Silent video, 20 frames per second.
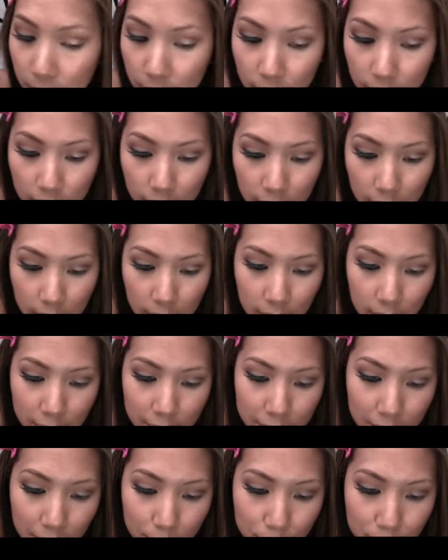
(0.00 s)
And then
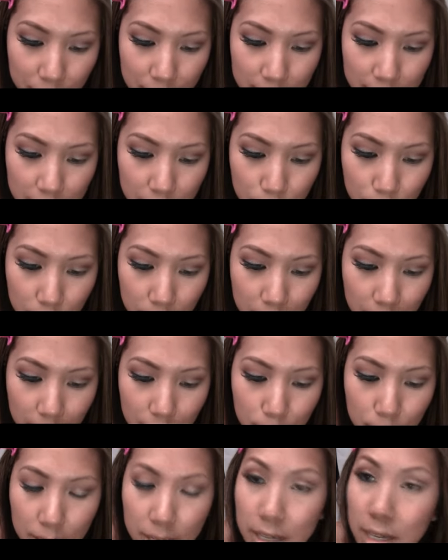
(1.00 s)
I, I'm going to dip the
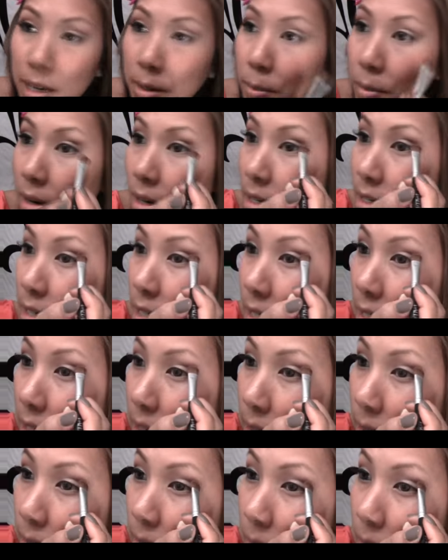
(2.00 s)
blending brush
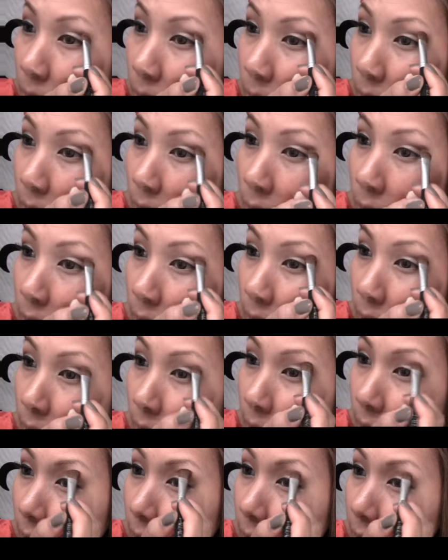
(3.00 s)
into
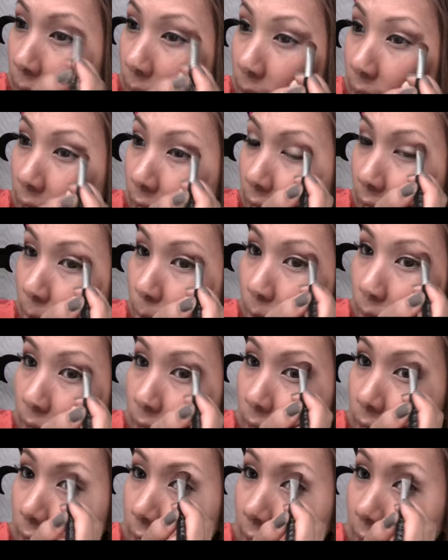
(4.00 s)
that color and I'm just
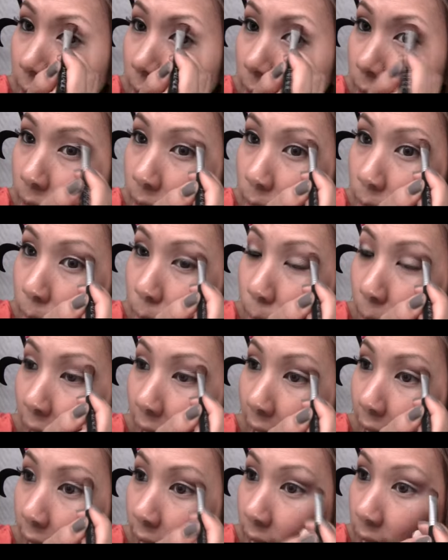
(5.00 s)
going to kind of
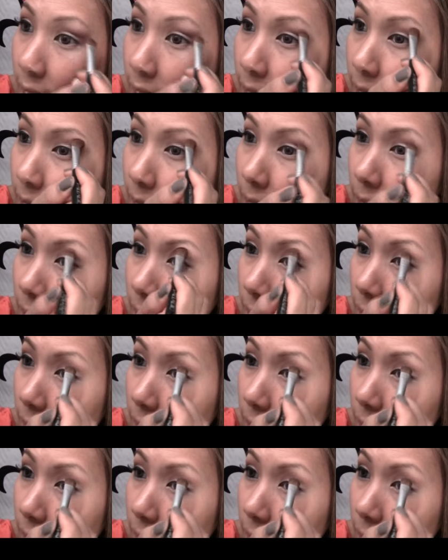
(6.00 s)
pat it in.